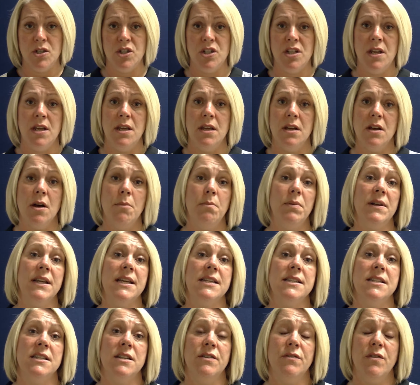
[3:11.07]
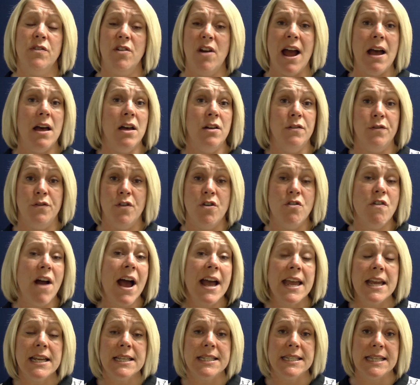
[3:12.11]
She completed a
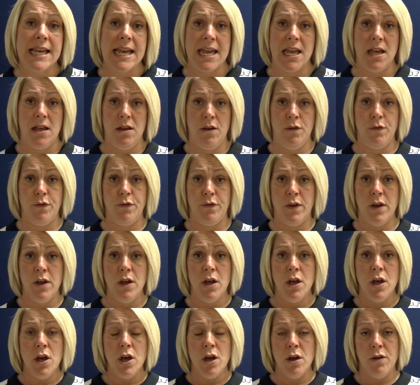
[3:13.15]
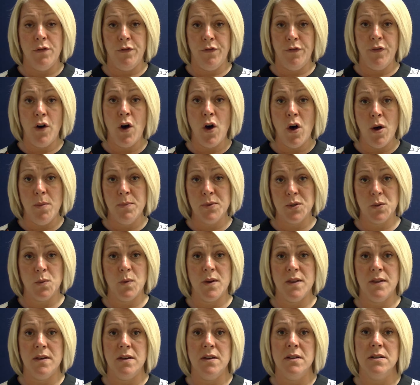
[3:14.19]
variety of forms
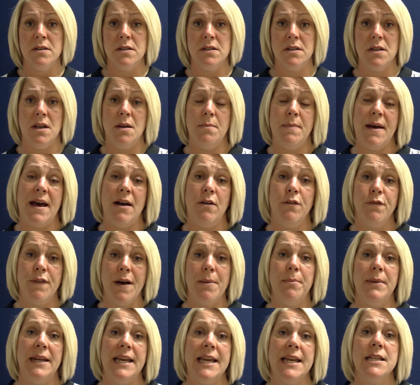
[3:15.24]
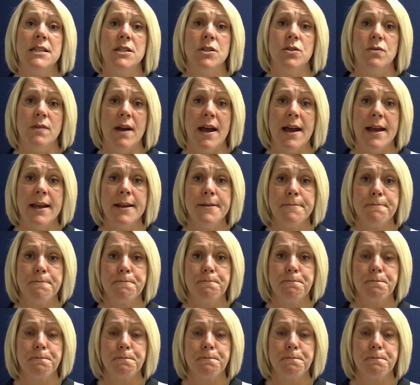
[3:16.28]
with us about family history.